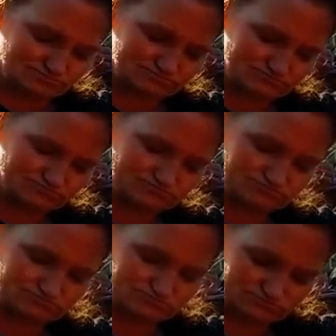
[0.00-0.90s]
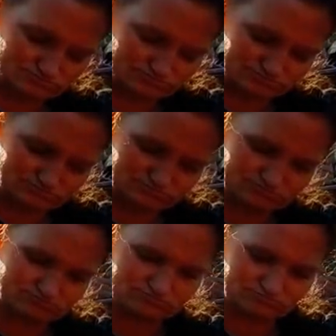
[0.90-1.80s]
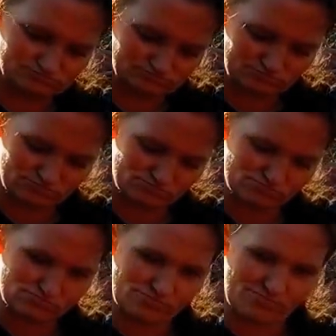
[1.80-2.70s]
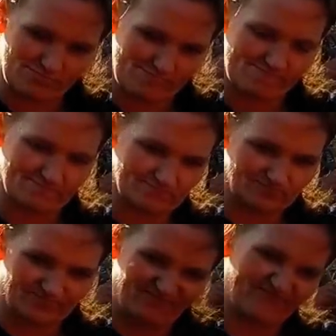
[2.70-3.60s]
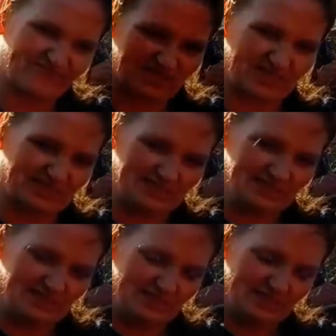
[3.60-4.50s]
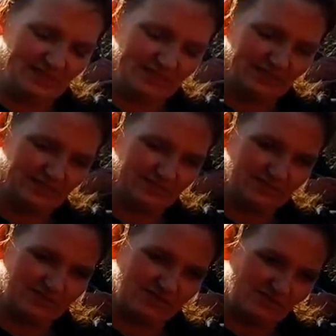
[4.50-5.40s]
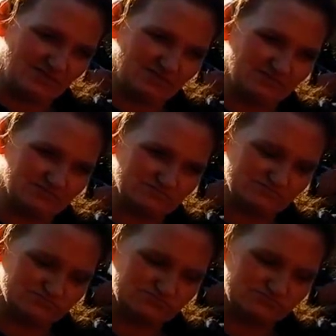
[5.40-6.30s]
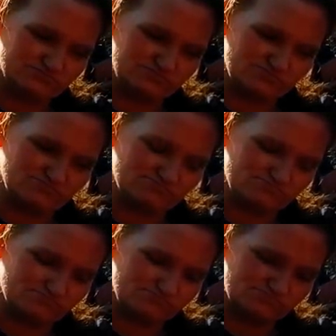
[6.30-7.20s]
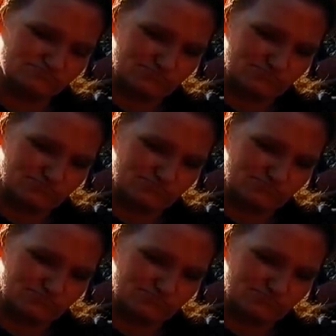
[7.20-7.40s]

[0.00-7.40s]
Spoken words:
No words are spoken by the person on screen.